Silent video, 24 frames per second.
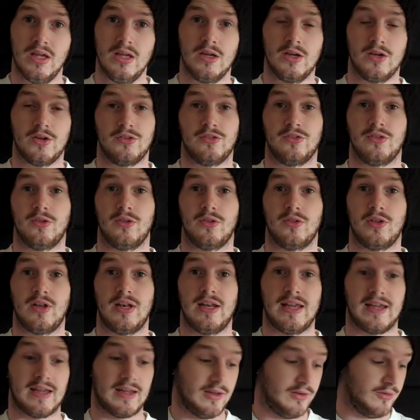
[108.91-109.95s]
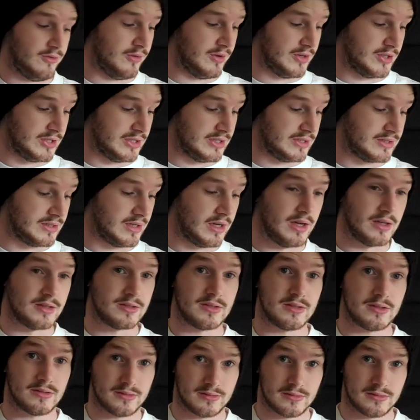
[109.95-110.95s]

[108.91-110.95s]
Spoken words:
because the lick officially starts,